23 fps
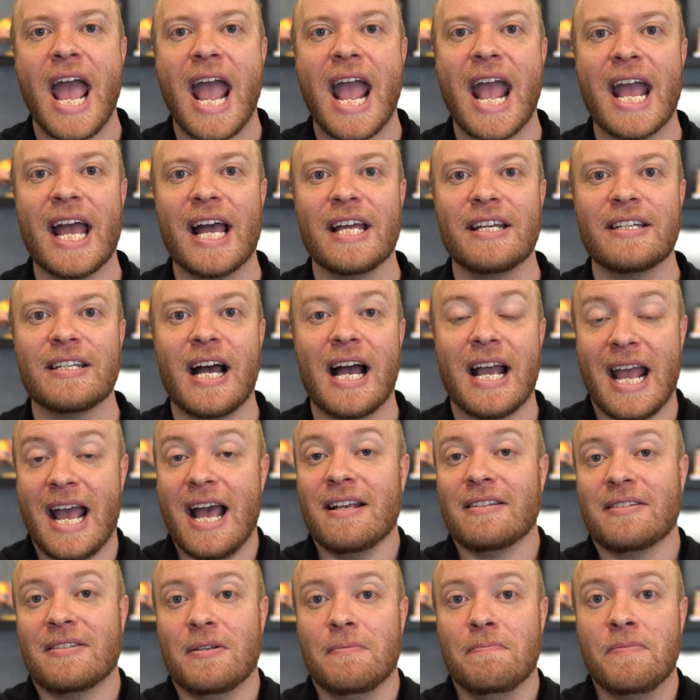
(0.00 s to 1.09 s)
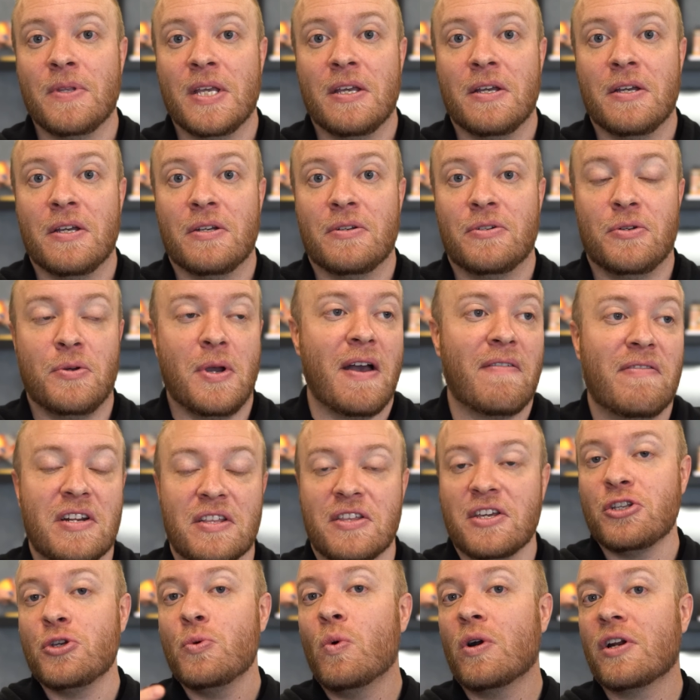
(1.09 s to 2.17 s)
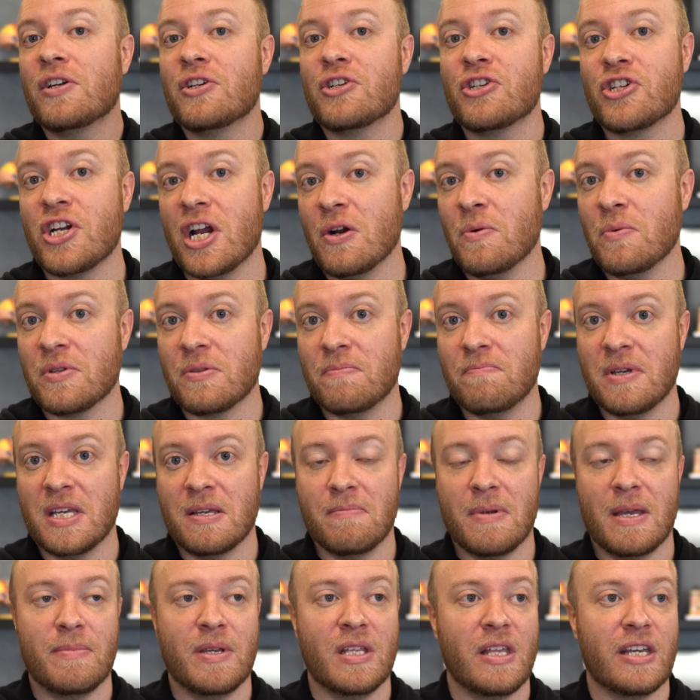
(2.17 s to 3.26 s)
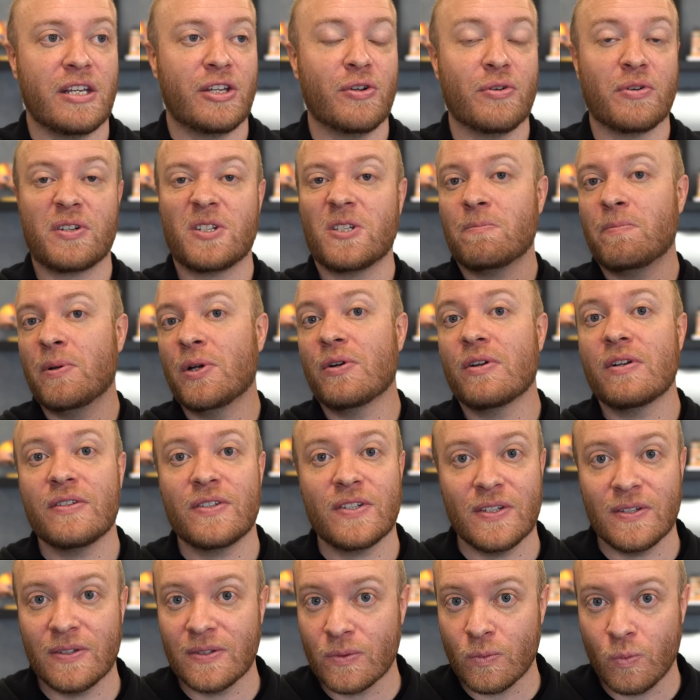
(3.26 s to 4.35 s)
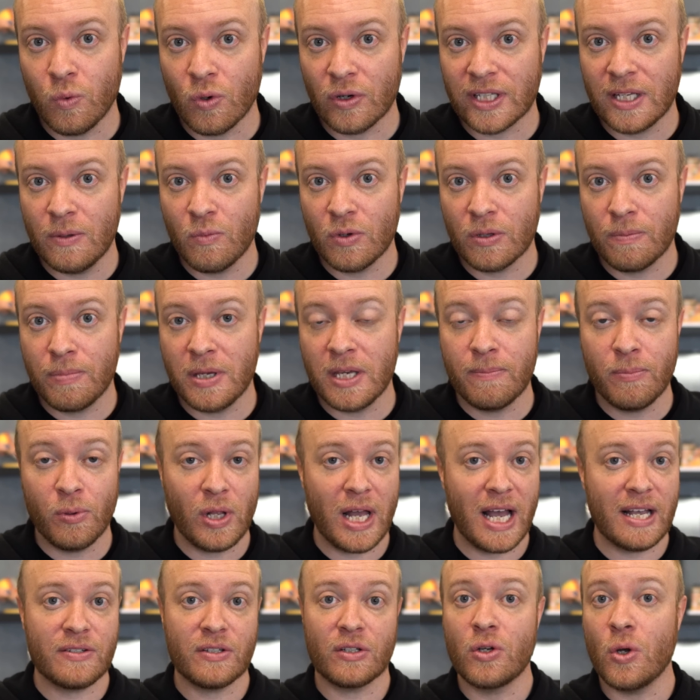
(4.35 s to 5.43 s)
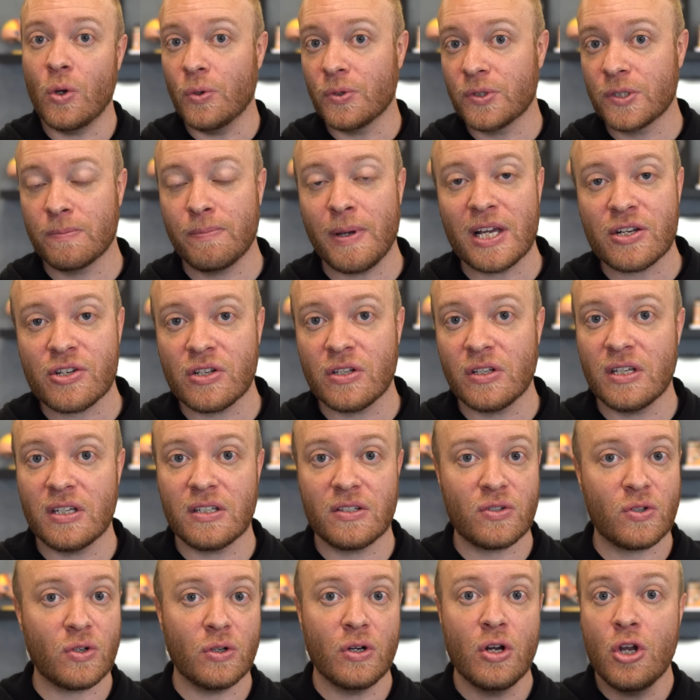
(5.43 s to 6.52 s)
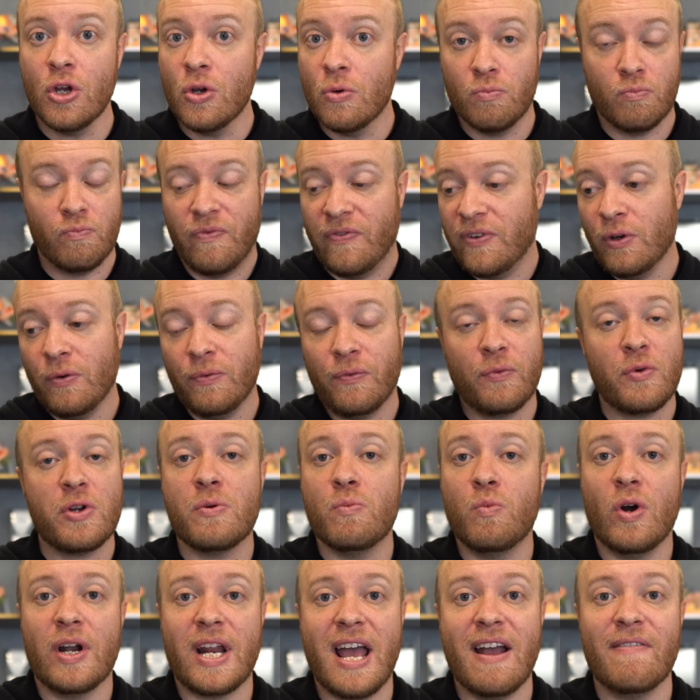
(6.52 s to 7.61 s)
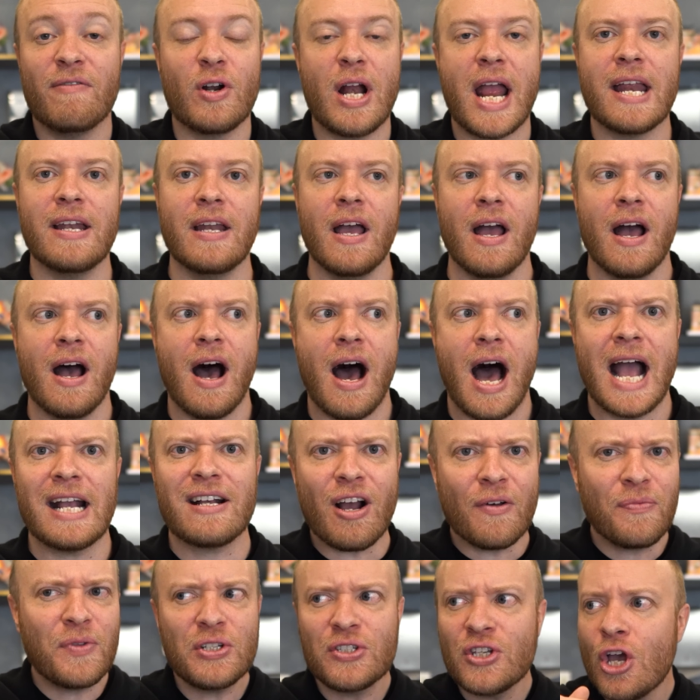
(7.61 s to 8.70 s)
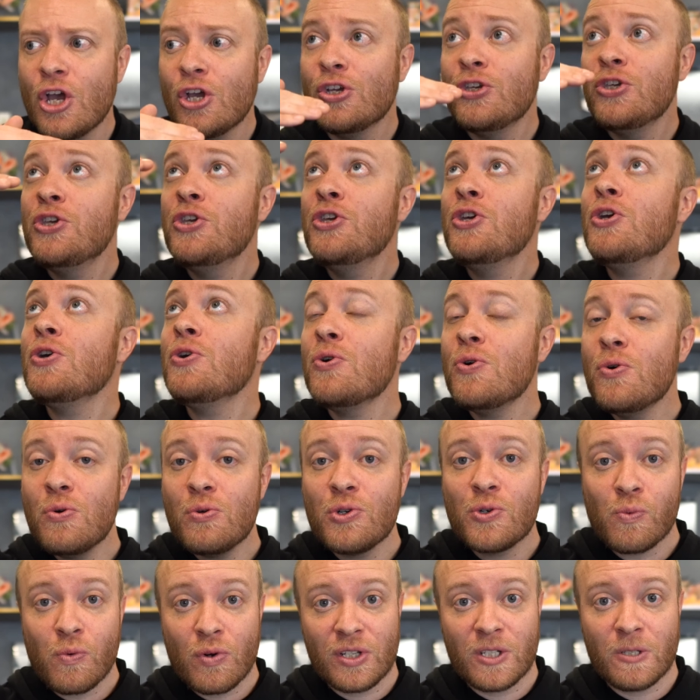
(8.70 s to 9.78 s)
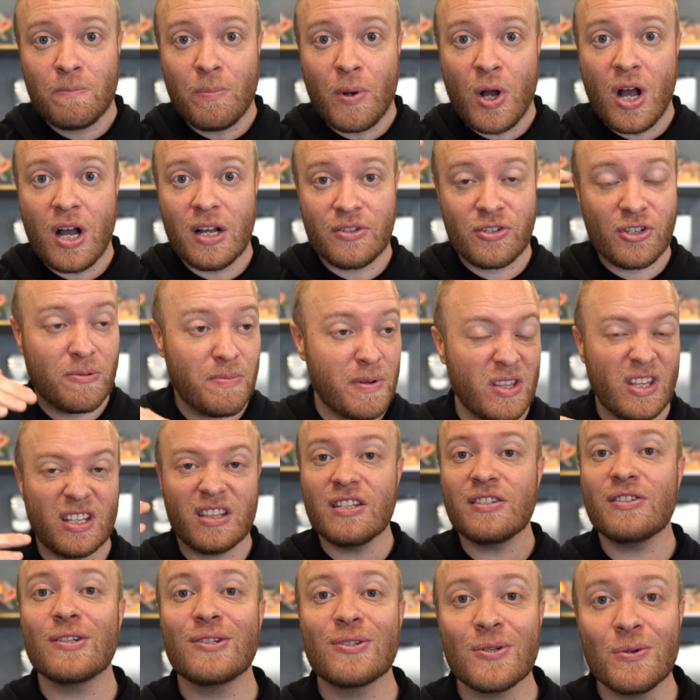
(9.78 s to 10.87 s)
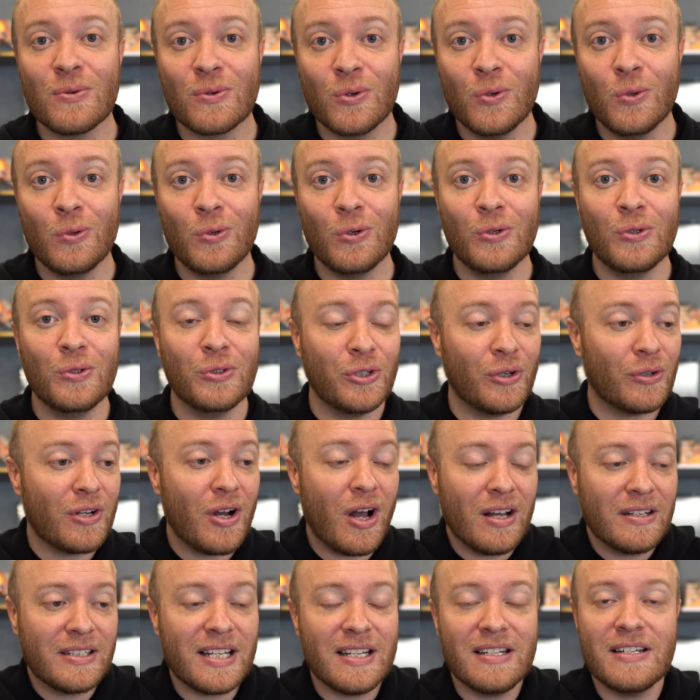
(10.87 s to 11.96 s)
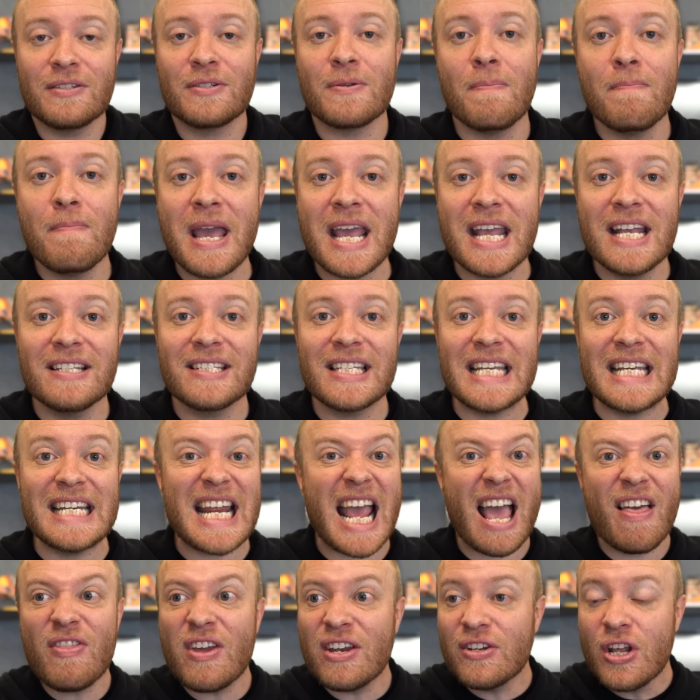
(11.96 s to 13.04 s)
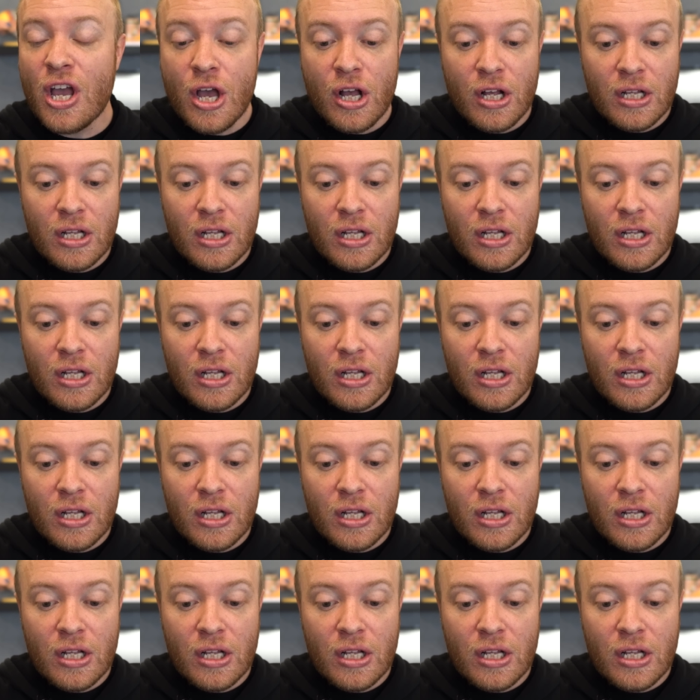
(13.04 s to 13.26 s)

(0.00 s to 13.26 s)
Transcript: And I asked them, do you have anything you wanted to share with me? Maybe like your experiences working with people as a goal specialist or feel free, whatever. And I got this huge response just being like, this is so cool, your content is amazing, and then